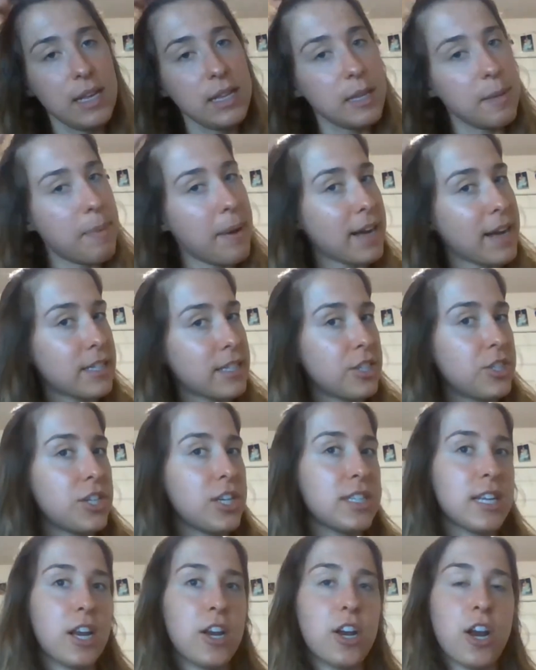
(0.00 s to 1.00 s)
the
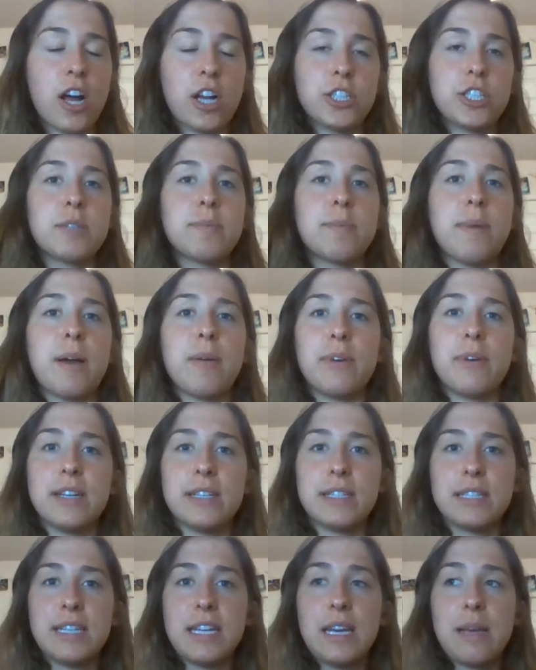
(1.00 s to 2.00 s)
passages and not just might what
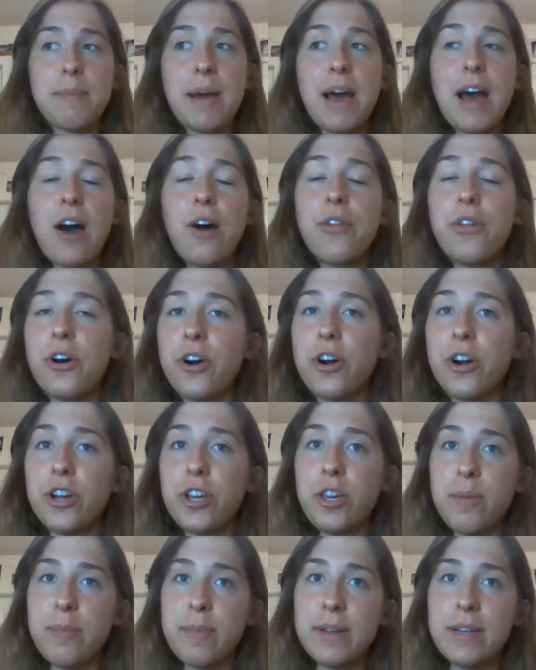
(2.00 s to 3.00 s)
it seem, how the
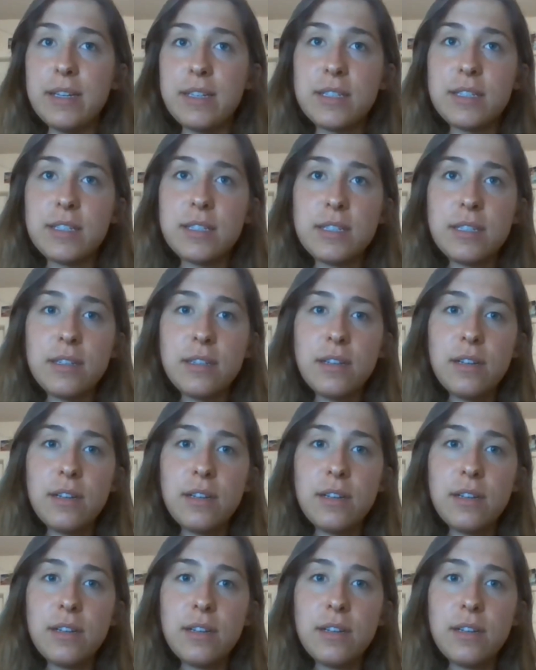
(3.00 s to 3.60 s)
arguments